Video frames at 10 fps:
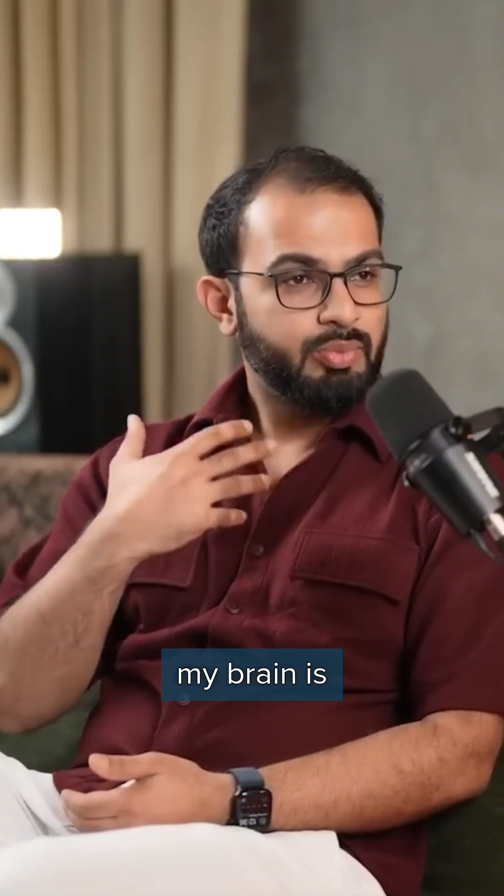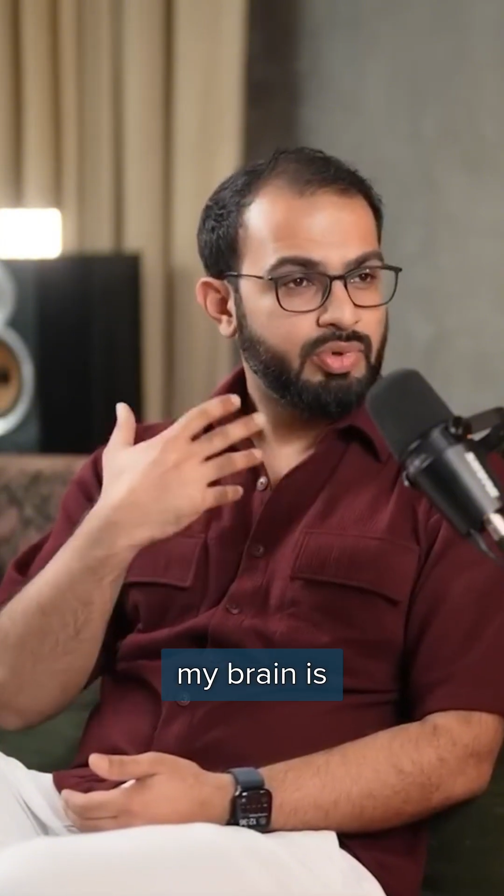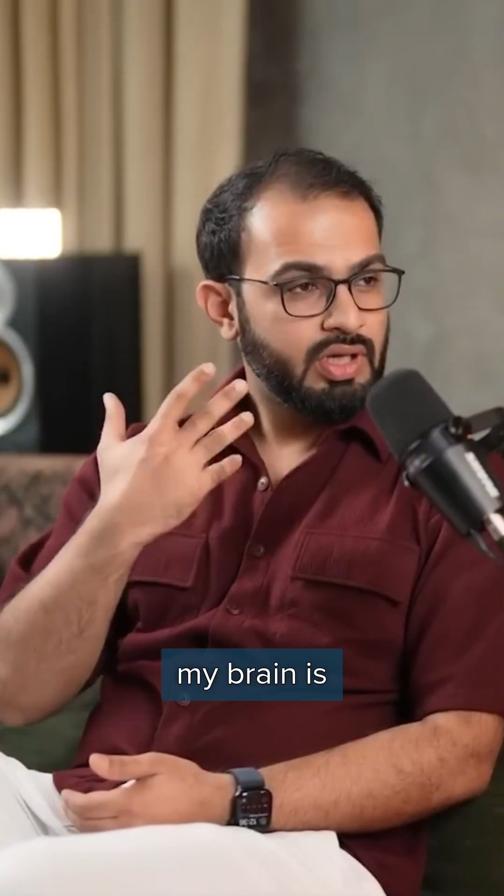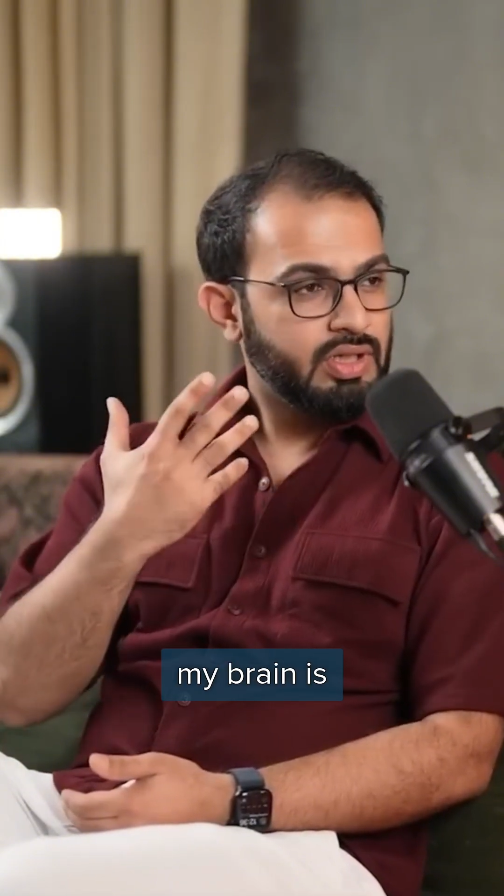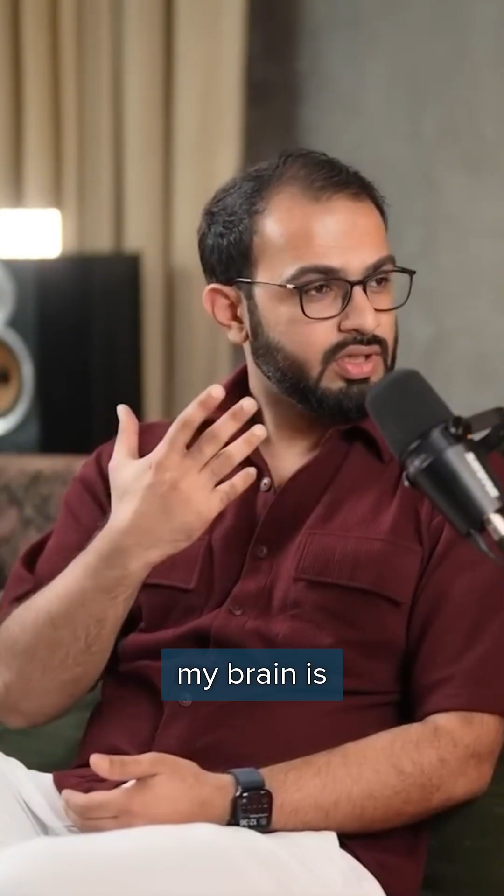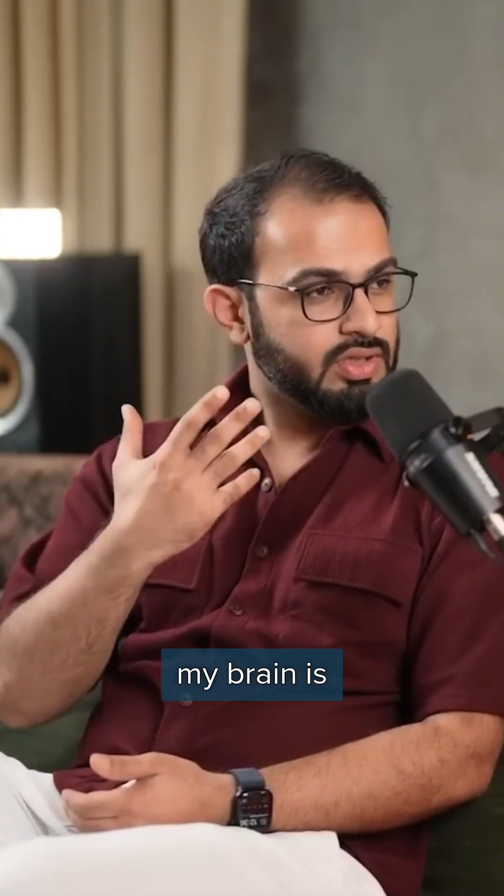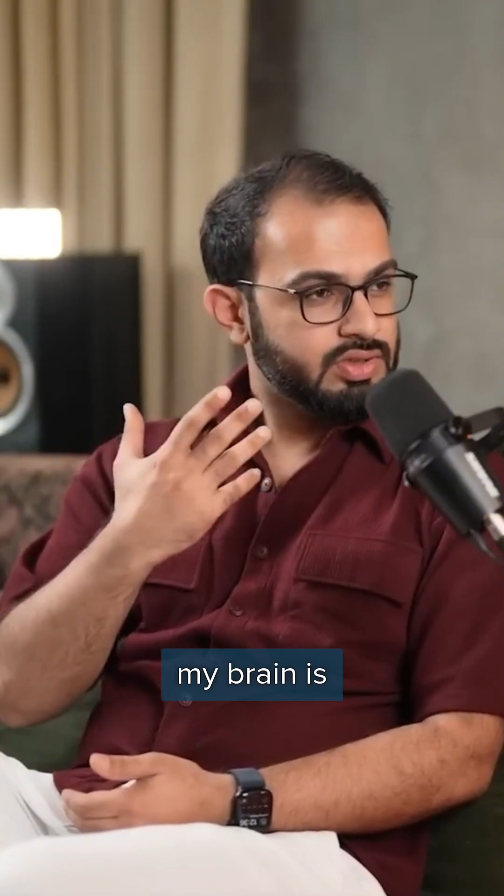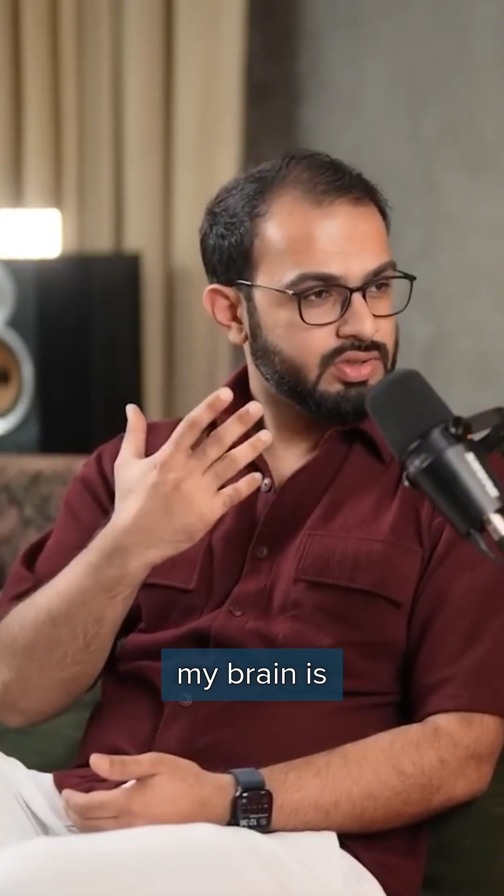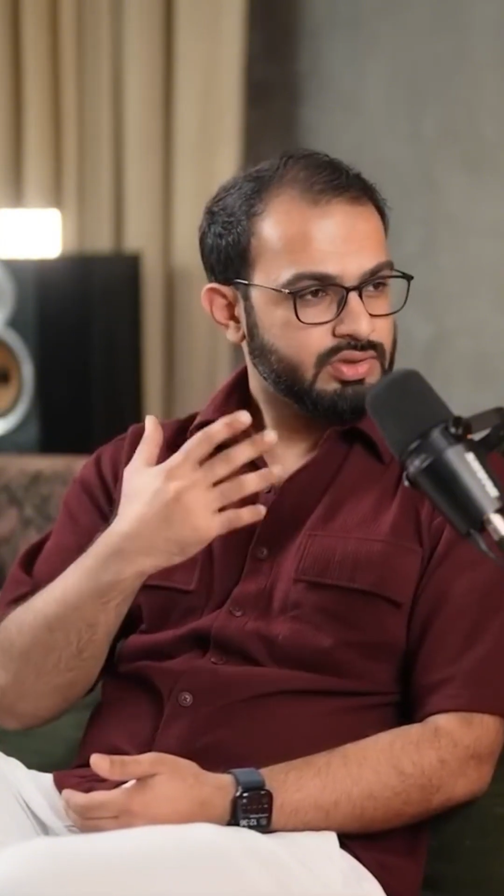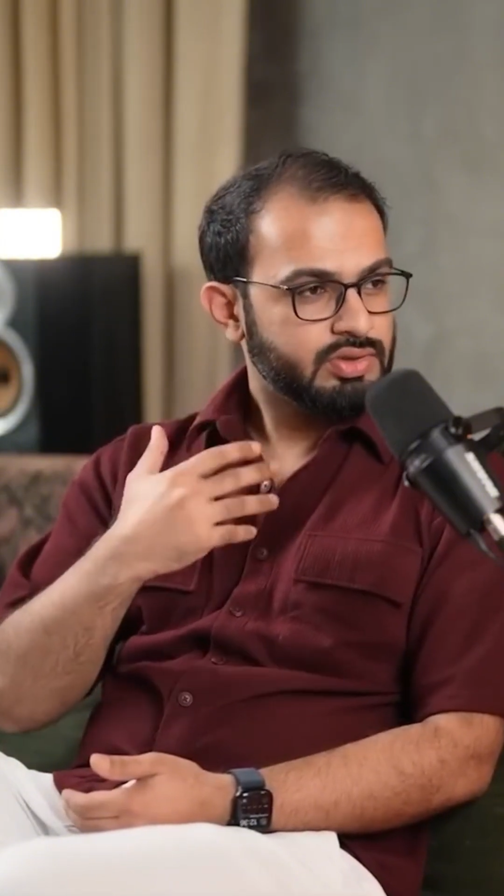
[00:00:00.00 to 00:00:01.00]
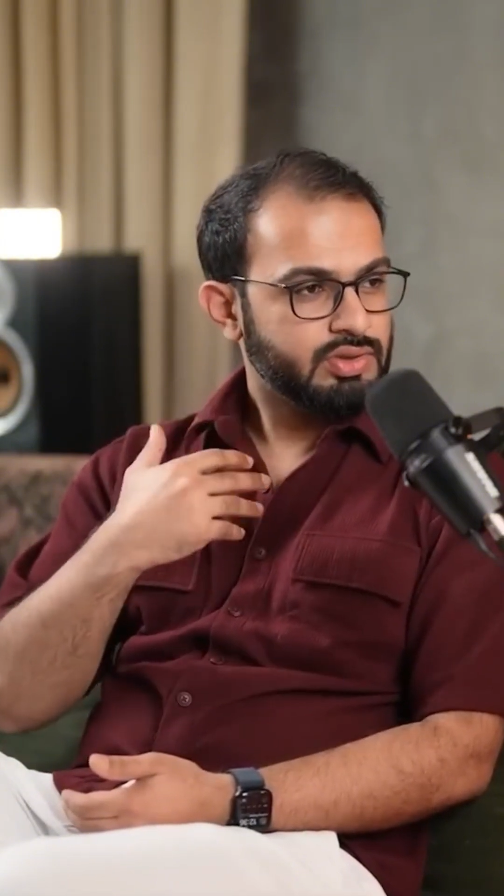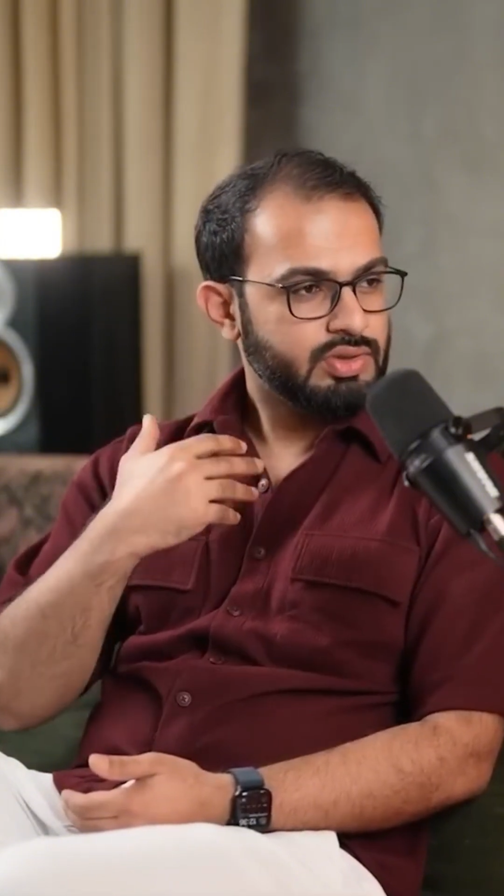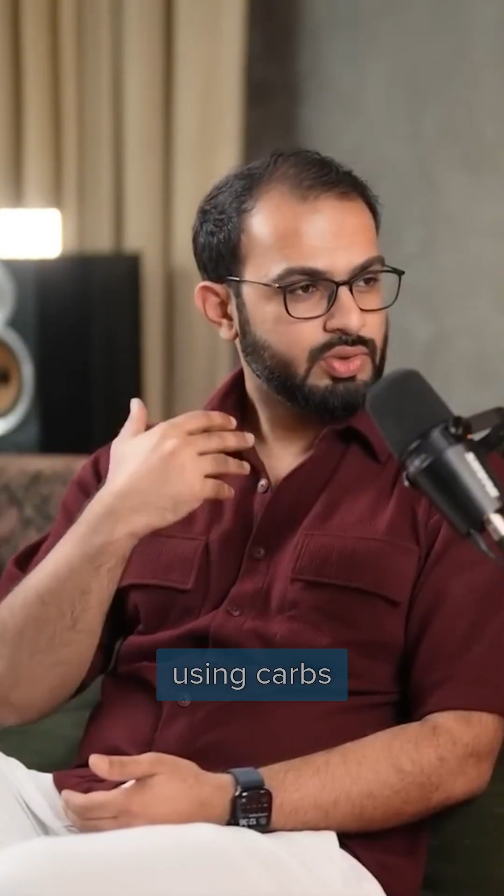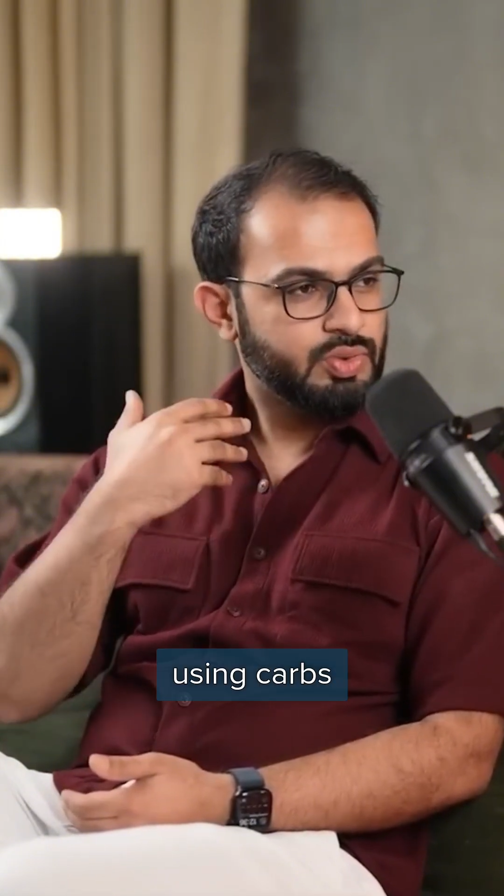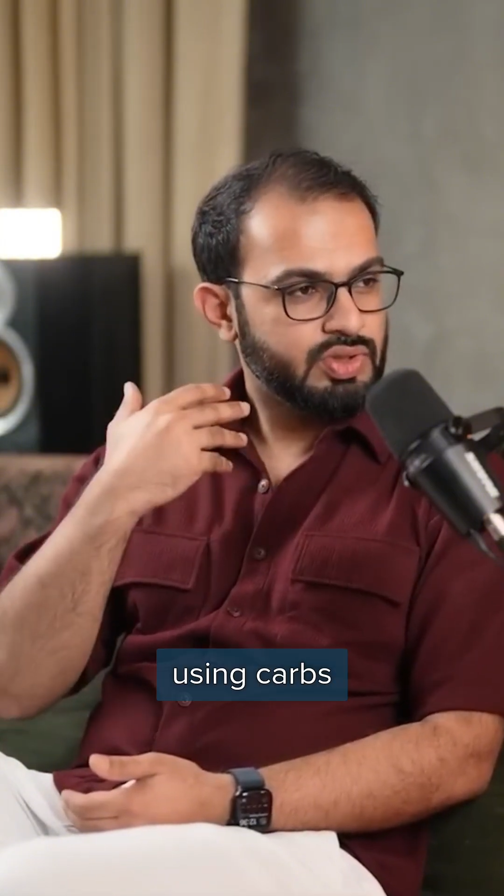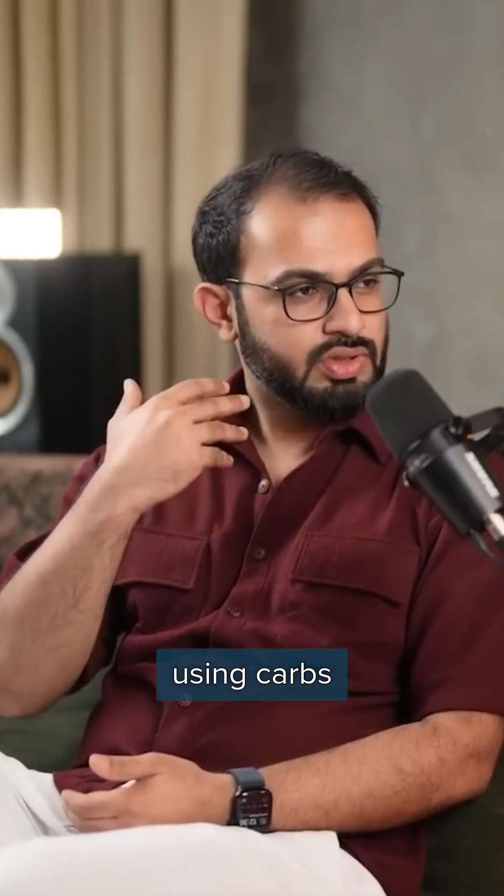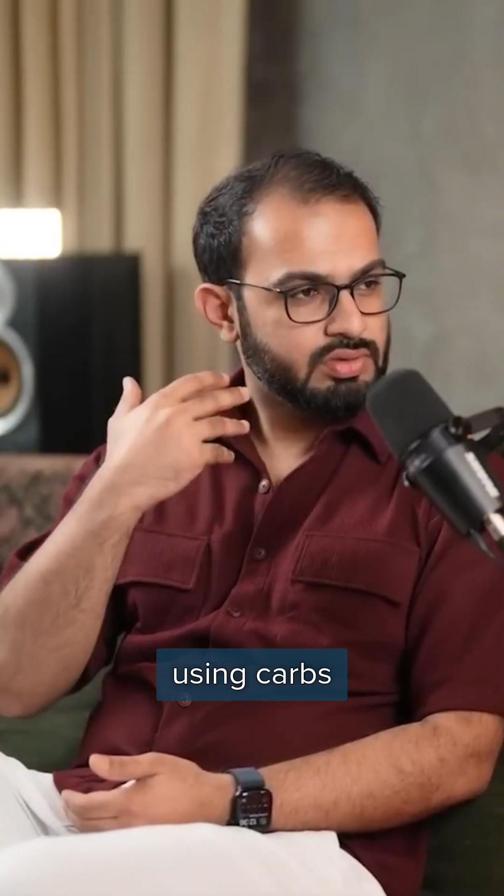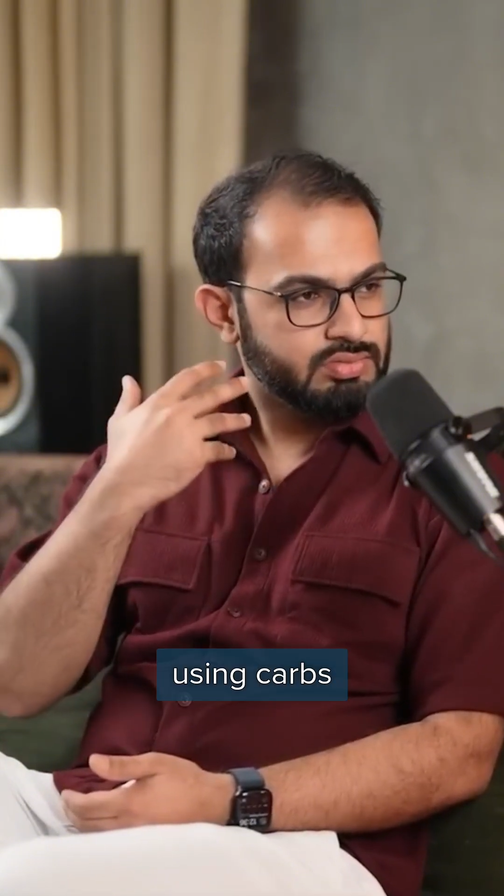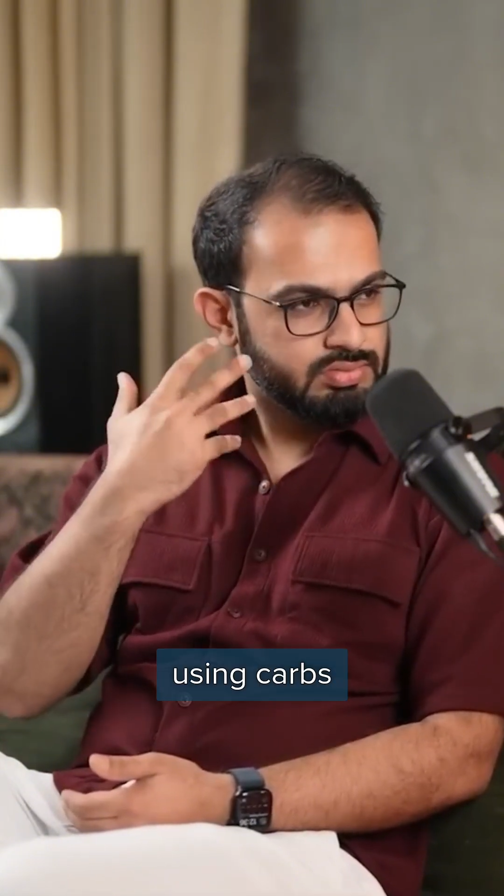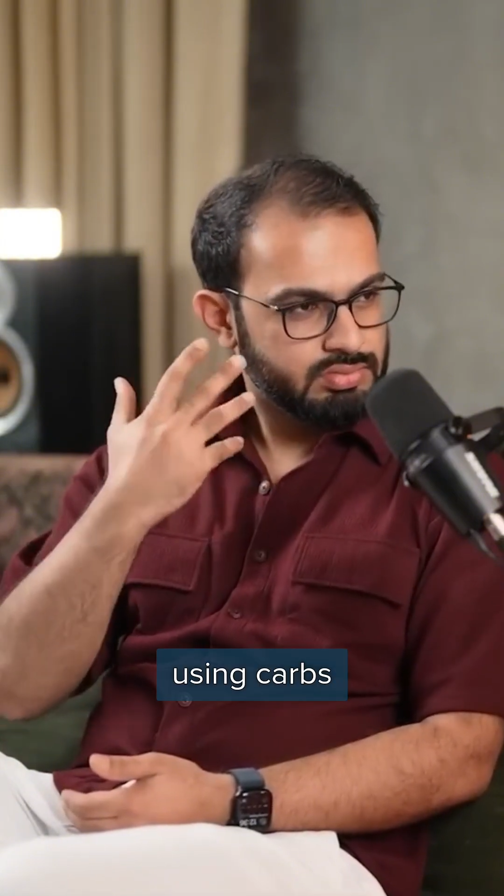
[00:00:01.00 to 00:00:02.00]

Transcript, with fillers: brain is using